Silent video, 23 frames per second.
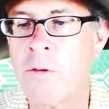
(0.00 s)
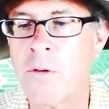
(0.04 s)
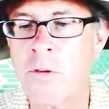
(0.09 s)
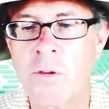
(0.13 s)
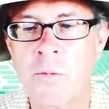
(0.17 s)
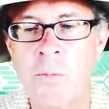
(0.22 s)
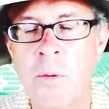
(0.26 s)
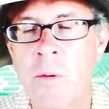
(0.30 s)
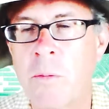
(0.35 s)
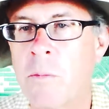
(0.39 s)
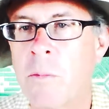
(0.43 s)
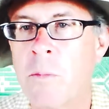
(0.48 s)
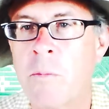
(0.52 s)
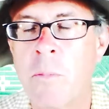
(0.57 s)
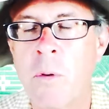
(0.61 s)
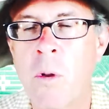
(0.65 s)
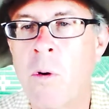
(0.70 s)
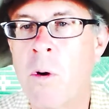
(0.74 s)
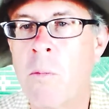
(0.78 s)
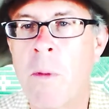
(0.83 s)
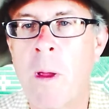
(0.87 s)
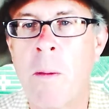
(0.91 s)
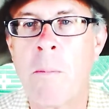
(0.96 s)
I've just been
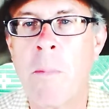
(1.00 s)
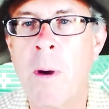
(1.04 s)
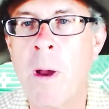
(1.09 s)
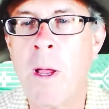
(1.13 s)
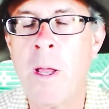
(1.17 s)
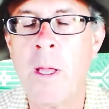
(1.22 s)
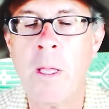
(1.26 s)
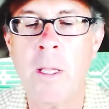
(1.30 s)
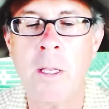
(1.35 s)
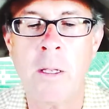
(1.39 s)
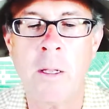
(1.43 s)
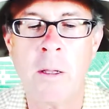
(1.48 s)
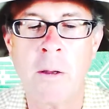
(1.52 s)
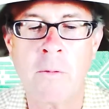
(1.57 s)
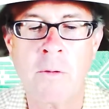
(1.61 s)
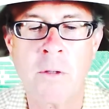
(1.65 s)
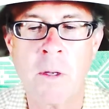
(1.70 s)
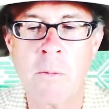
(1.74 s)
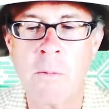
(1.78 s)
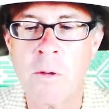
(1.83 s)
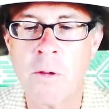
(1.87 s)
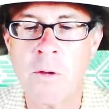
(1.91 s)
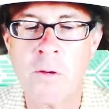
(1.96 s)
blowing my mind
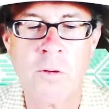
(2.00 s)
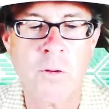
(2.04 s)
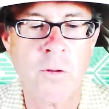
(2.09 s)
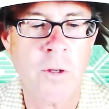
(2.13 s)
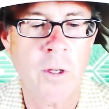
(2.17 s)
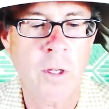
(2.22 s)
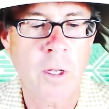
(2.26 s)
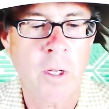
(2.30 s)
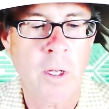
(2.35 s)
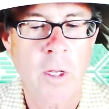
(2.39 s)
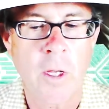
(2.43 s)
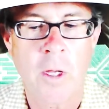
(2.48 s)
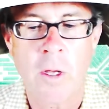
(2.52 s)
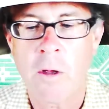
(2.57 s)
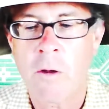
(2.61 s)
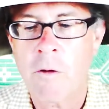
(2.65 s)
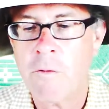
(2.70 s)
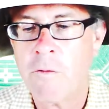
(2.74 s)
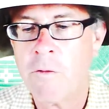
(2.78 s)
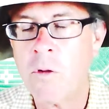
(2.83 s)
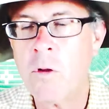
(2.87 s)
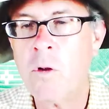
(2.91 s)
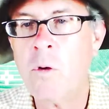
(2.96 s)
of some of this
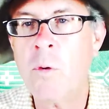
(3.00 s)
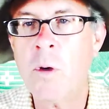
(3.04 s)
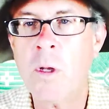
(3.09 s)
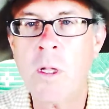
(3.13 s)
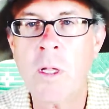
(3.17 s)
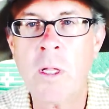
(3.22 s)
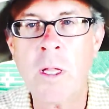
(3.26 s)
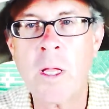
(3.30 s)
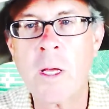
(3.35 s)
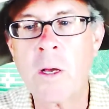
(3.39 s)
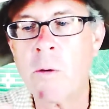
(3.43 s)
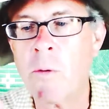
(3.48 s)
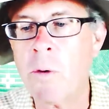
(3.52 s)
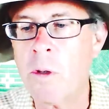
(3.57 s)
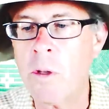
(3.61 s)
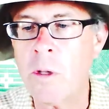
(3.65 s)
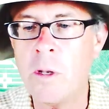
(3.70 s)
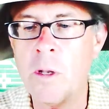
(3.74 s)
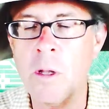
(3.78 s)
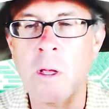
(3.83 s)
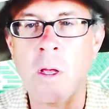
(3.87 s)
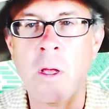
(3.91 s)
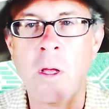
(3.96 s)
fluid,
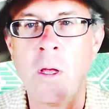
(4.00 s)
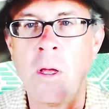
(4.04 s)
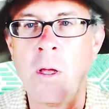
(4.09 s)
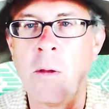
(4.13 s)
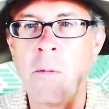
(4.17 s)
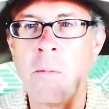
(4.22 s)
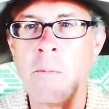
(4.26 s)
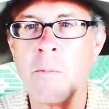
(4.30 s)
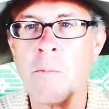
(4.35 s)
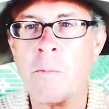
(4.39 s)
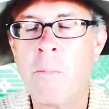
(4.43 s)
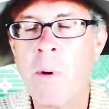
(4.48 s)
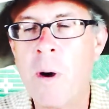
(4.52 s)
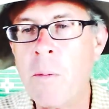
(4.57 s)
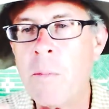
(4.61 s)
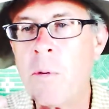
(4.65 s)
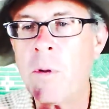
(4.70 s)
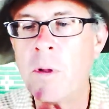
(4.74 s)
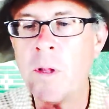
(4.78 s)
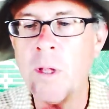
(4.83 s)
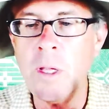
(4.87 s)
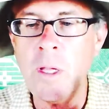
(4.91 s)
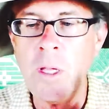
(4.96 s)
liquid,
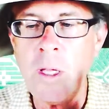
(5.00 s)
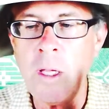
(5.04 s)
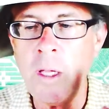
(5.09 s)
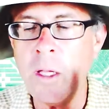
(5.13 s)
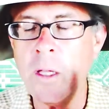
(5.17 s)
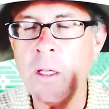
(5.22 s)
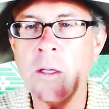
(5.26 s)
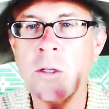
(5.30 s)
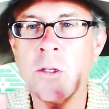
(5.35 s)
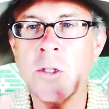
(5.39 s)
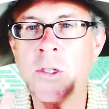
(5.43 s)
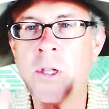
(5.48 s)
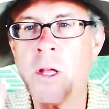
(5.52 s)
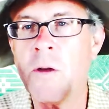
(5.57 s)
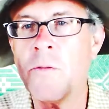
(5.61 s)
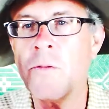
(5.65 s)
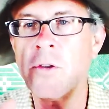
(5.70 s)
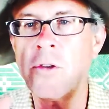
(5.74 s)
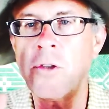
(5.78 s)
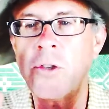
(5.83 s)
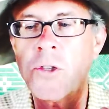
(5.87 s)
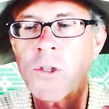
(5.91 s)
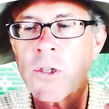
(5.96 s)
bubbly
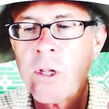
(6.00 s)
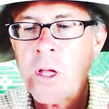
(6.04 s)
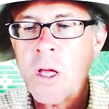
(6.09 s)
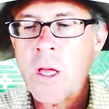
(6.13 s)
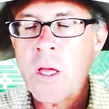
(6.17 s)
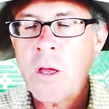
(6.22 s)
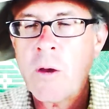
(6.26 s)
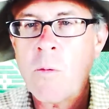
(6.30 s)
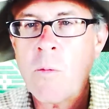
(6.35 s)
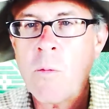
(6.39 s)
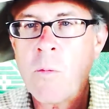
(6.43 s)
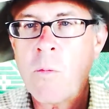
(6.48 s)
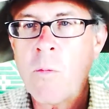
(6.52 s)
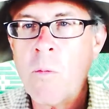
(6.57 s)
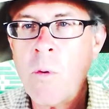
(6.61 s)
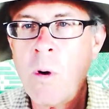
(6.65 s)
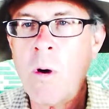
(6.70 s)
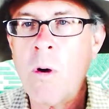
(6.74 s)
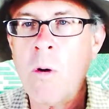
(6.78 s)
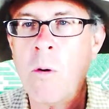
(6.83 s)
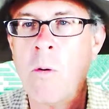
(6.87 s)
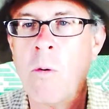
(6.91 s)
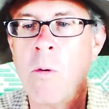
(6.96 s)
stuff It's just like,
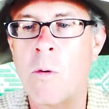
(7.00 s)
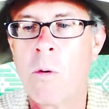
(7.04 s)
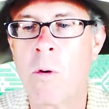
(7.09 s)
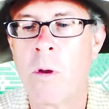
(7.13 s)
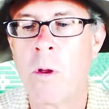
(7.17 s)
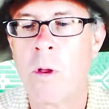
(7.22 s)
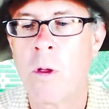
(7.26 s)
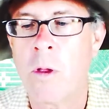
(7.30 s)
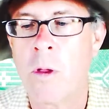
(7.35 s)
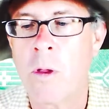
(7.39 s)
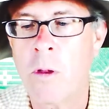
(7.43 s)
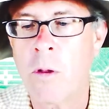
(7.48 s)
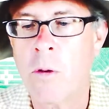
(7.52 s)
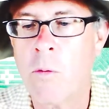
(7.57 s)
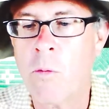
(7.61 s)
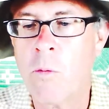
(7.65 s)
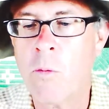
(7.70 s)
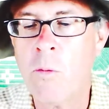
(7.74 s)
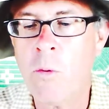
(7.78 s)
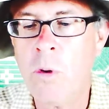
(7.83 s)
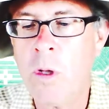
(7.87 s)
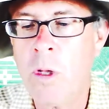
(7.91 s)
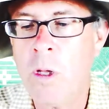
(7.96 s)
whoa, you
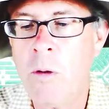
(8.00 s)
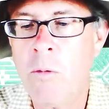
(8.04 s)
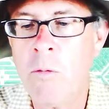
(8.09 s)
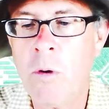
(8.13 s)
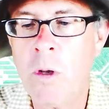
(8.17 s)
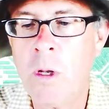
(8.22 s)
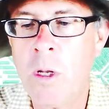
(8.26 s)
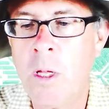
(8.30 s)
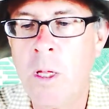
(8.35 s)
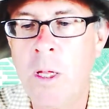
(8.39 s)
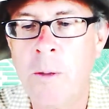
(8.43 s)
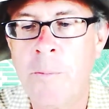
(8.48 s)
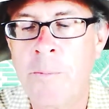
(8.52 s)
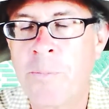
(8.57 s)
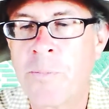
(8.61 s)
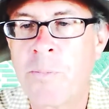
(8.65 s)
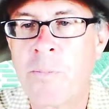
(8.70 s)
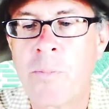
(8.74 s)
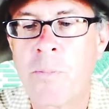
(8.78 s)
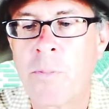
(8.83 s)
know, really, really